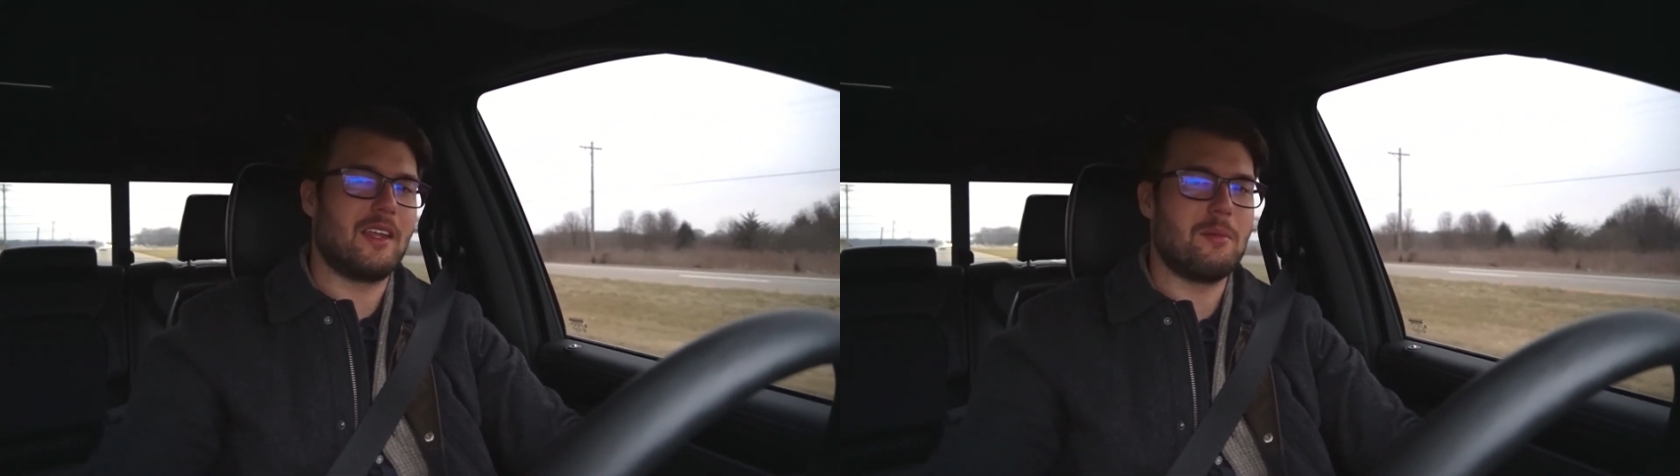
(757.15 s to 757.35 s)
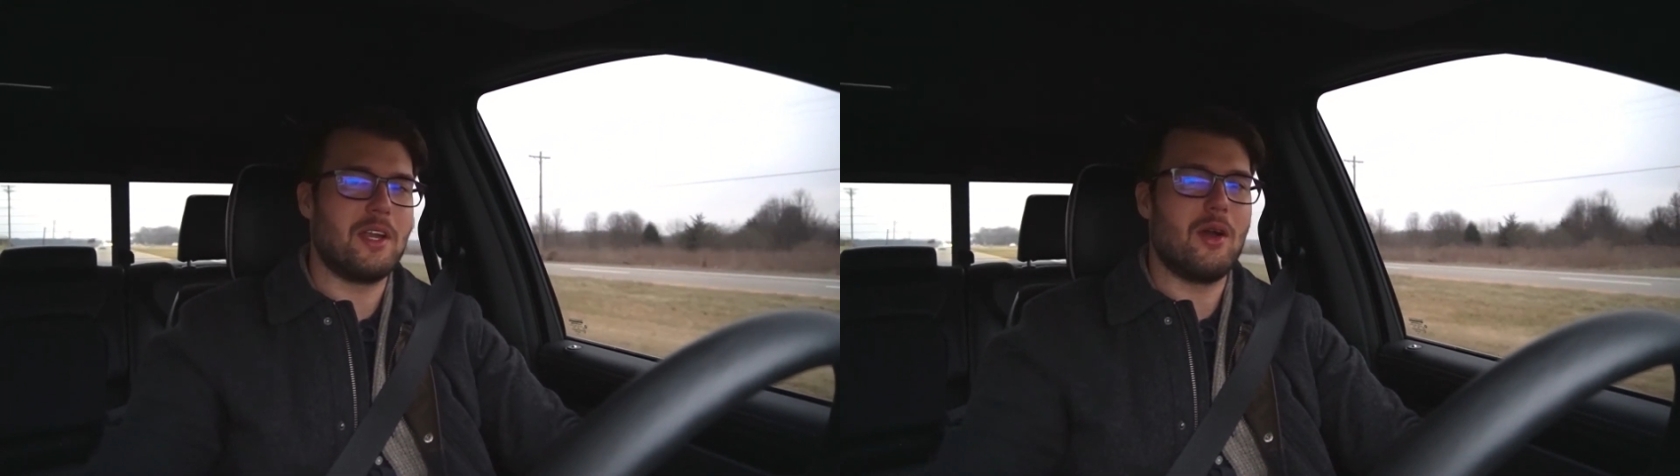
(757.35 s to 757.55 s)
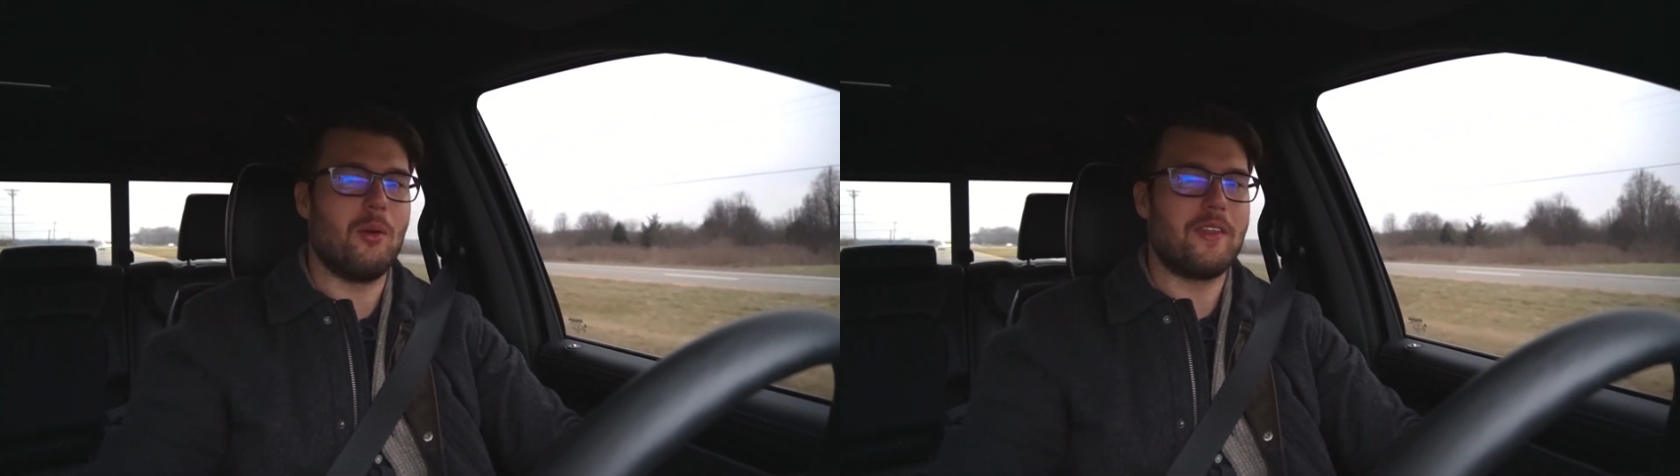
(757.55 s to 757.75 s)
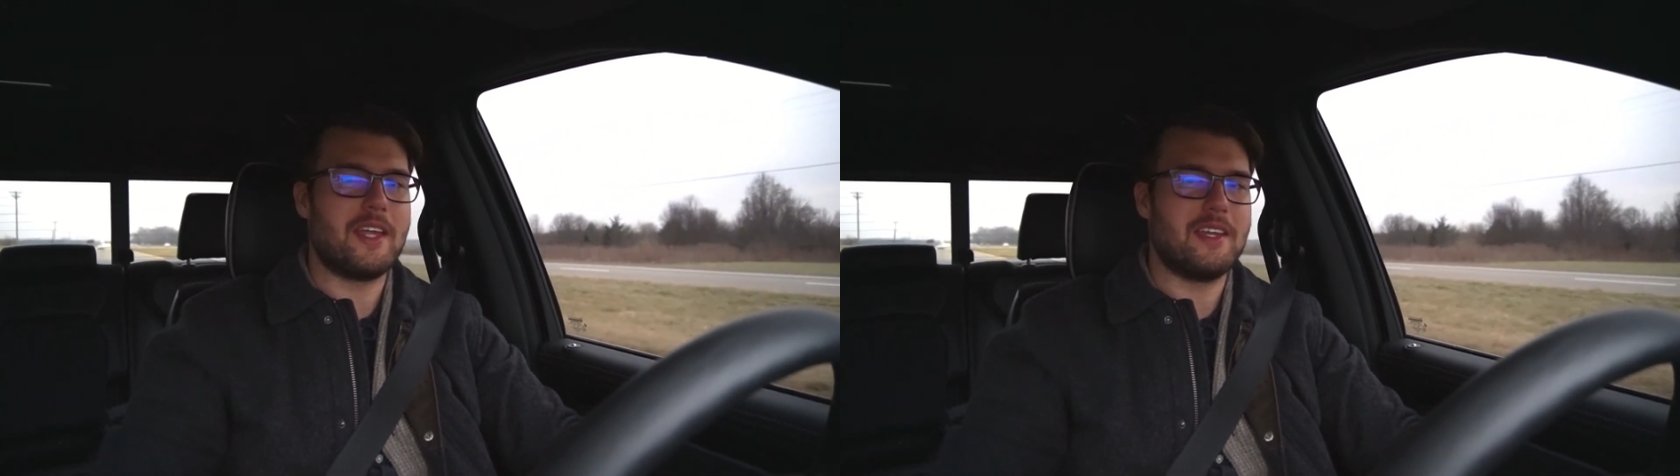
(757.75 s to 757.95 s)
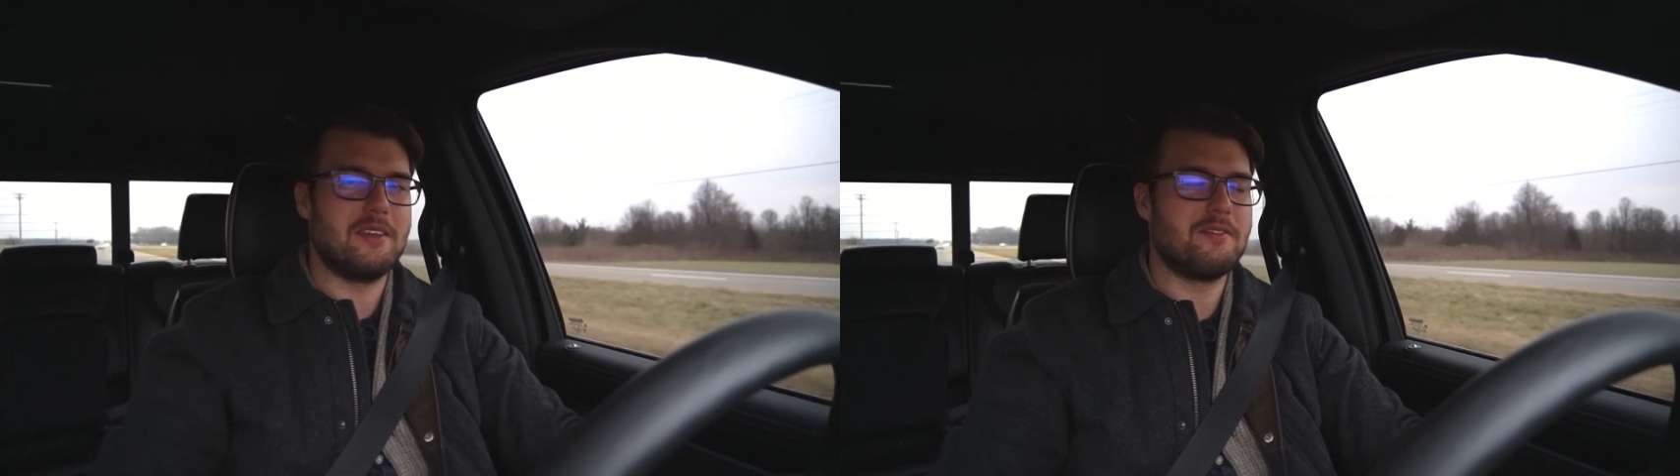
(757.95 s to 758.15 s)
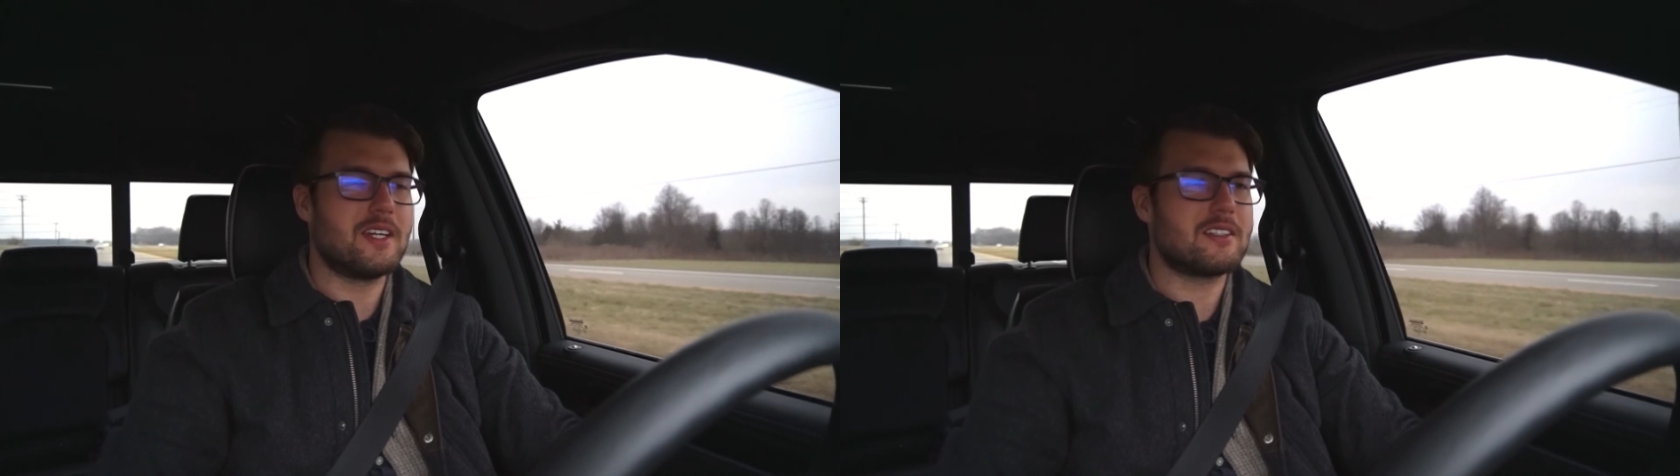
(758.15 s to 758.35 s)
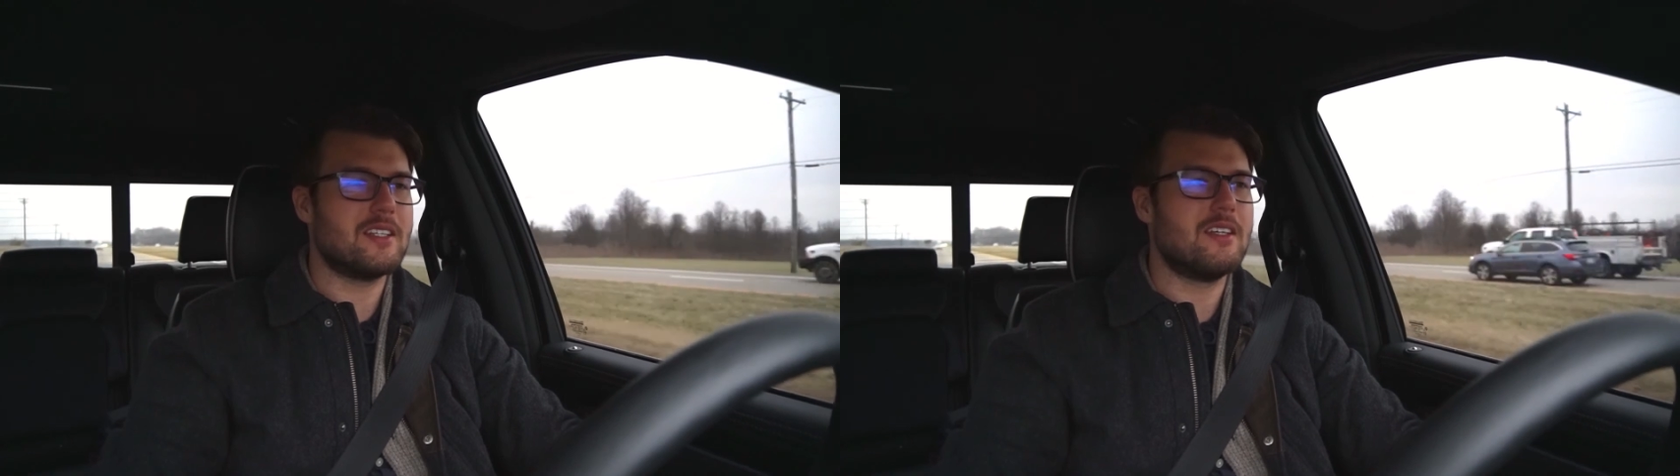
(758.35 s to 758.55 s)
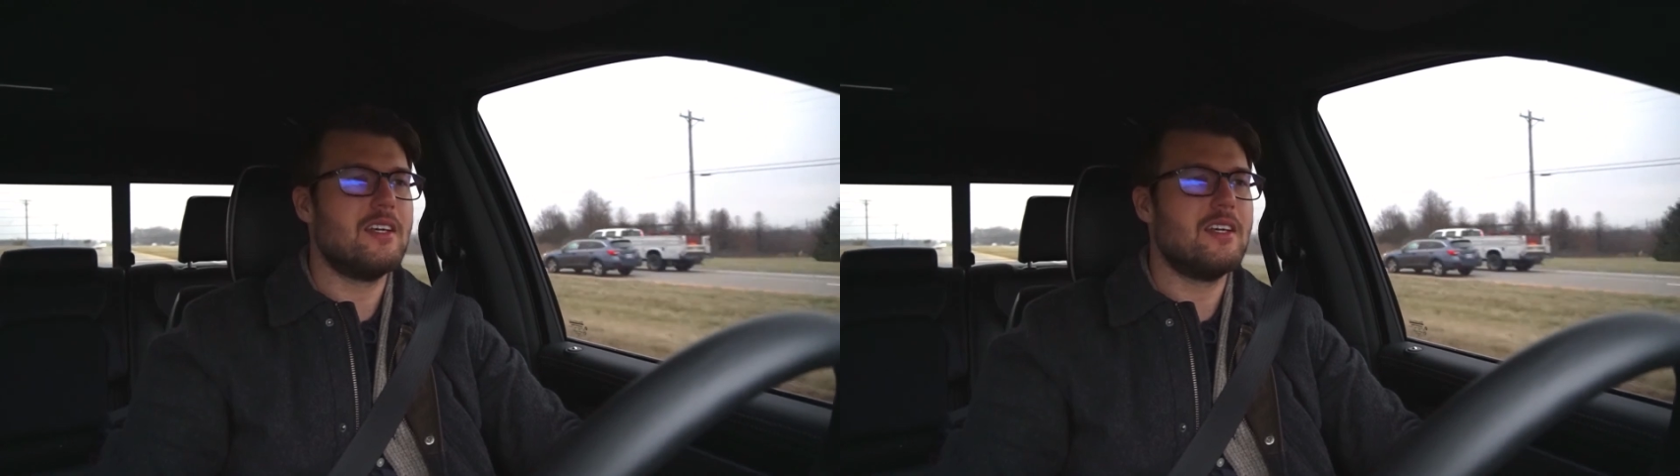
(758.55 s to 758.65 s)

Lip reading: let me know what they did to fix it.